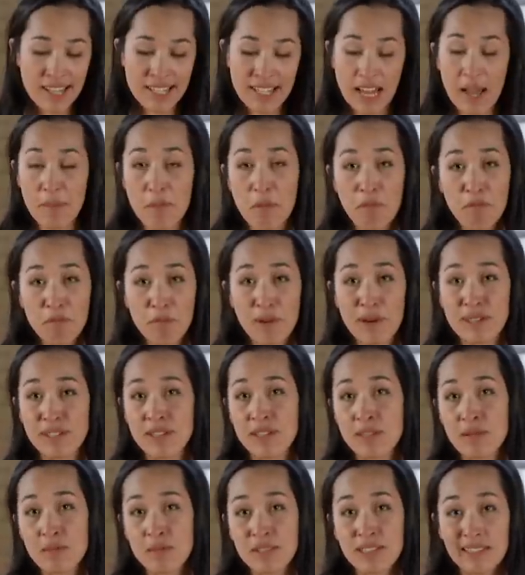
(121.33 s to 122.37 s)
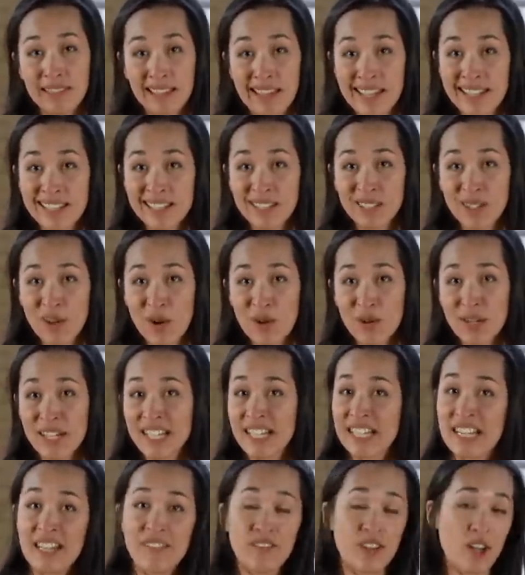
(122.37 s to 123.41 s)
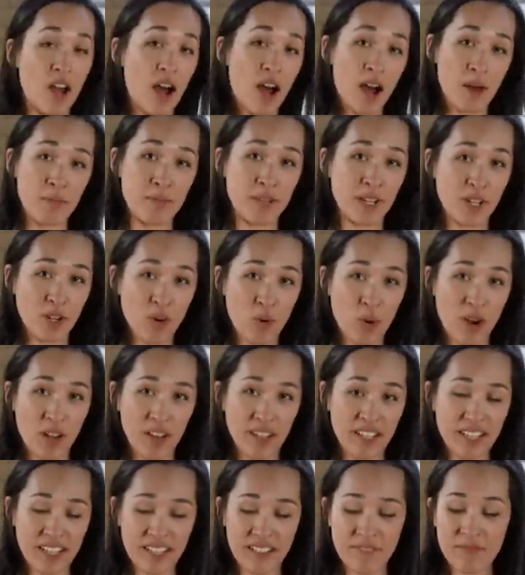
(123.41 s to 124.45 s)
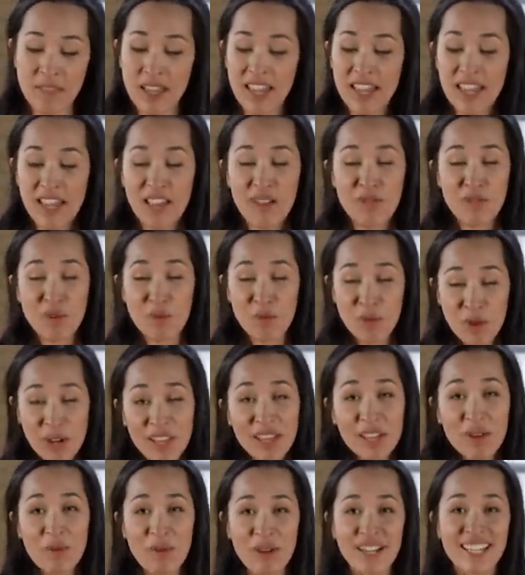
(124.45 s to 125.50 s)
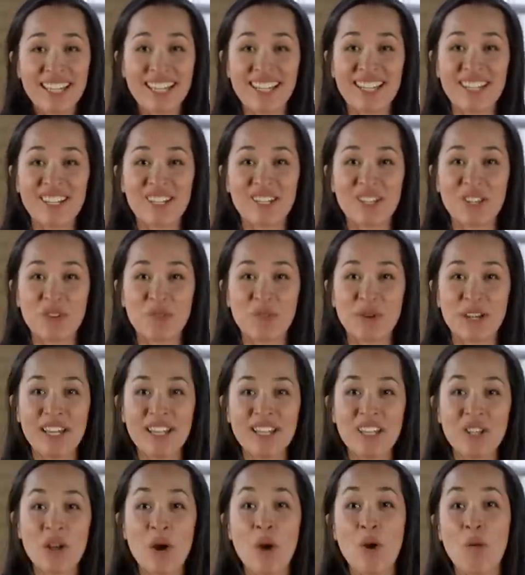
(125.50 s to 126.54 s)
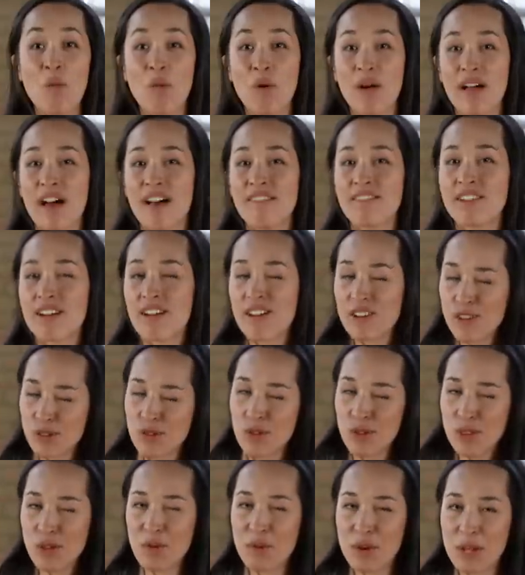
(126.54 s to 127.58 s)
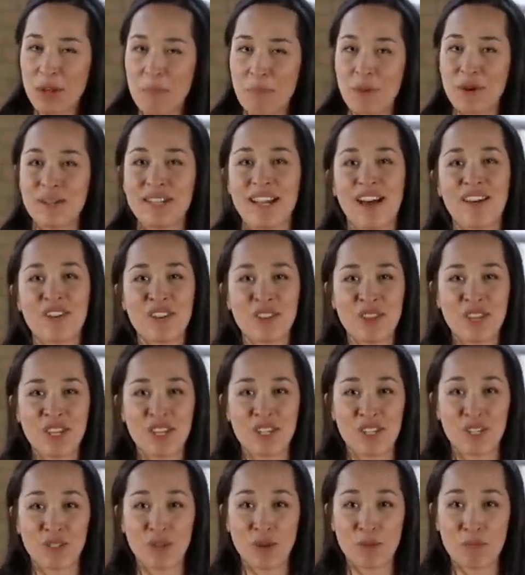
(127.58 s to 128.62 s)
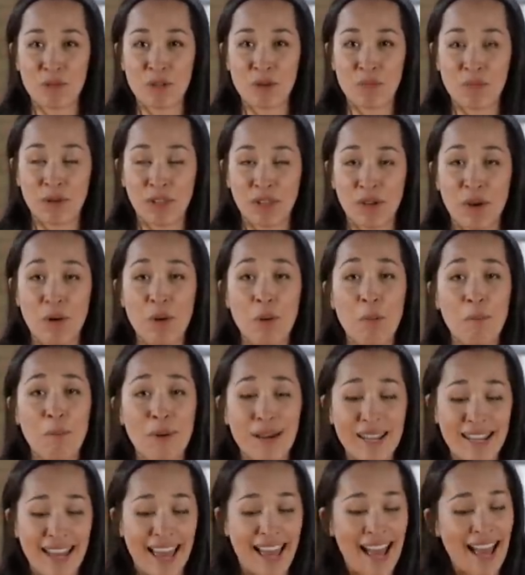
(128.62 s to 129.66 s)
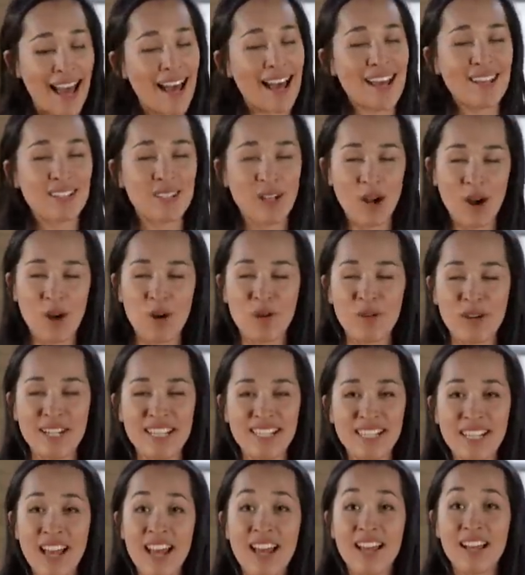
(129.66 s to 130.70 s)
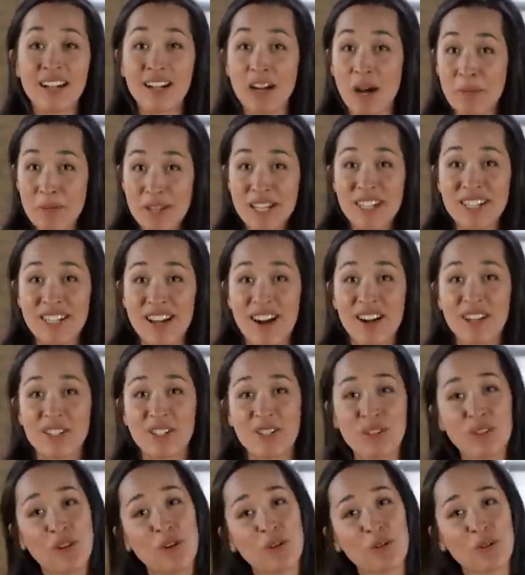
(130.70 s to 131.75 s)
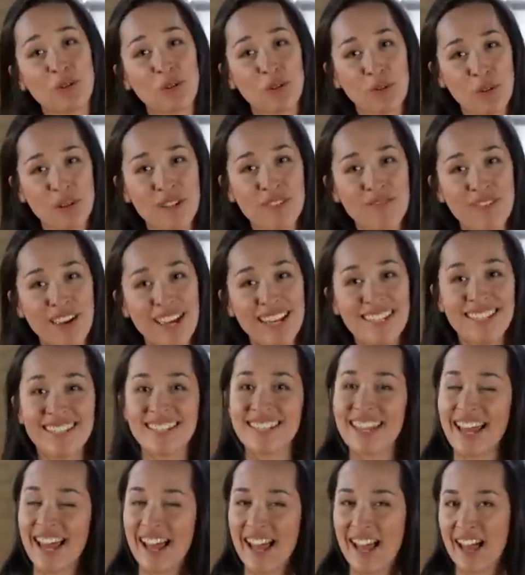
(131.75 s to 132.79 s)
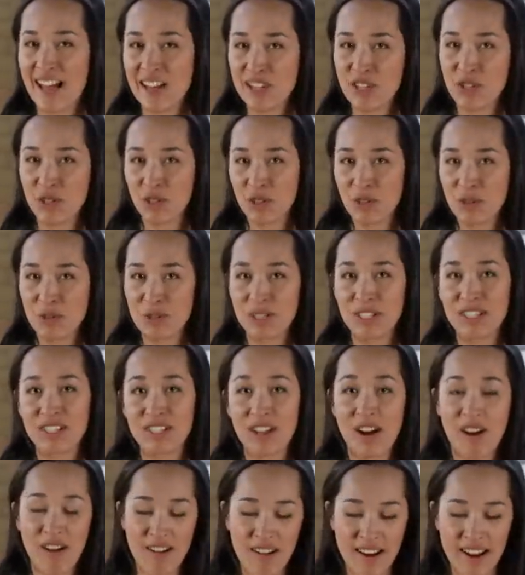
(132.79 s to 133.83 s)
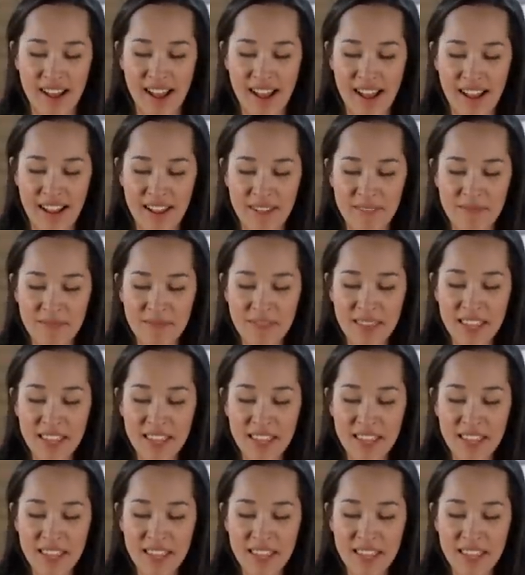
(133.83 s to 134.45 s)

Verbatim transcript: type of prisms, lens coating, and even optic quality. If you really want to get into the weeds, we'll have an article that we can put down in the description below. But as always, come in and talk to your local green vests at your closest REI.